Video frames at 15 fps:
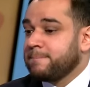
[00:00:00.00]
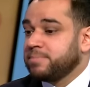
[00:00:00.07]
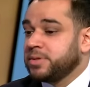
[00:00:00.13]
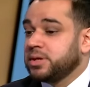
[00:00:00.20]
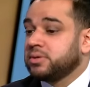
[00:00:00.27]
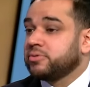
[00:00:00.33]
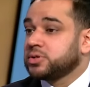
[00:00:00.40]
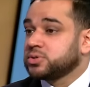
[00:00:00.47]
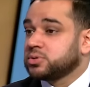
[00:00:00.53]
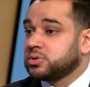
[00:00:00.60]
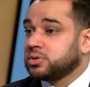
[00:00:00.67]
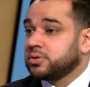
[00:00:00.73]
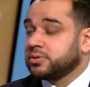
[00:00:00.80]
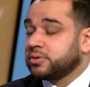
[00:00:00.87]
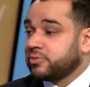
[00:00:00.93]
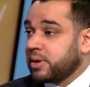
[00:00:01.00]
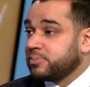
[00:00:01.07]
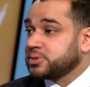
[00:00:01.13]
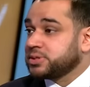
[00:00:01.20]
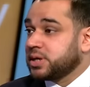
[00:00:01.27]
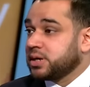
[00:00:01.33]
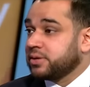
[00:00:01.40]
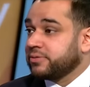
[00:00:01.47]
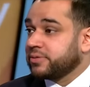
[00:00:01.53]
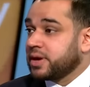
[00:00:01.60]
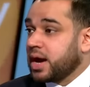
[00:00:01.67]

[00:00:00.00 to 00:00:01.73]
The individual, the representative,